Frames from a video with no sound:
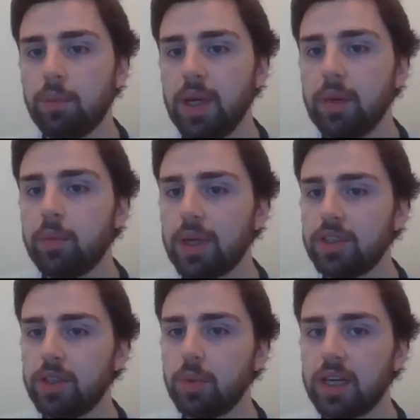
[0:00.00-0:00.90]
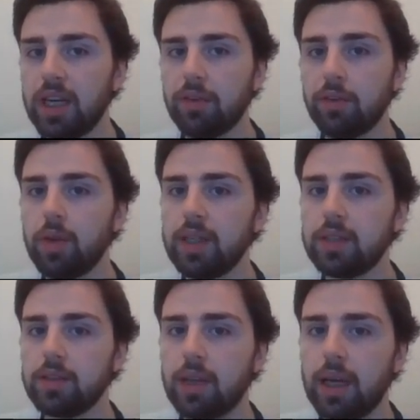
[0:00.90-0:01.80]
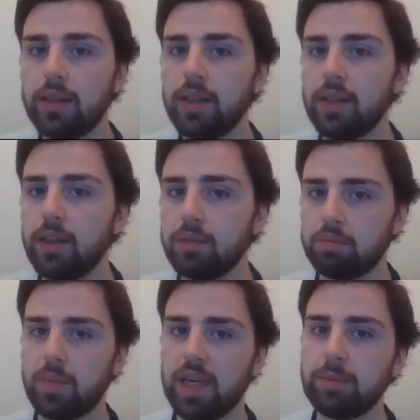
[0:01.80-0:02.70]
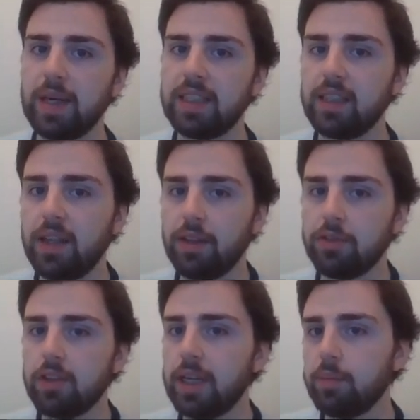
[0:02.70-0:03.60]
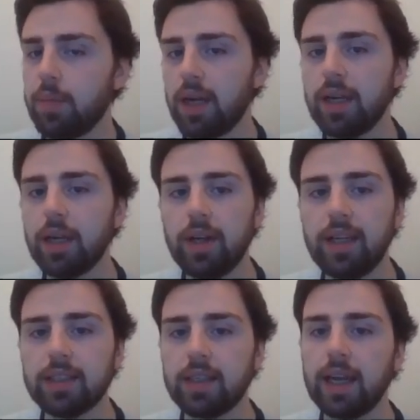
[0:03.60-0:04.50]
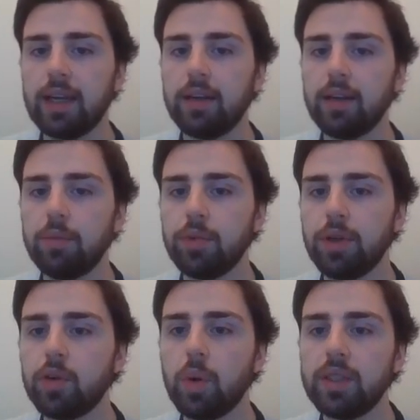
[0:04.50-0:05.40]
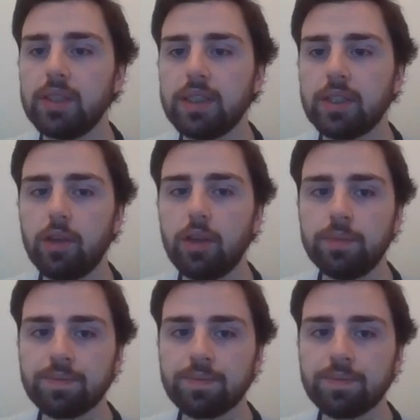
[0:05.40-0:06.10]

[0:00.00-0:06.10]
people actually want to click through this, and the expected click-through rate might increase, and again improve your quality score.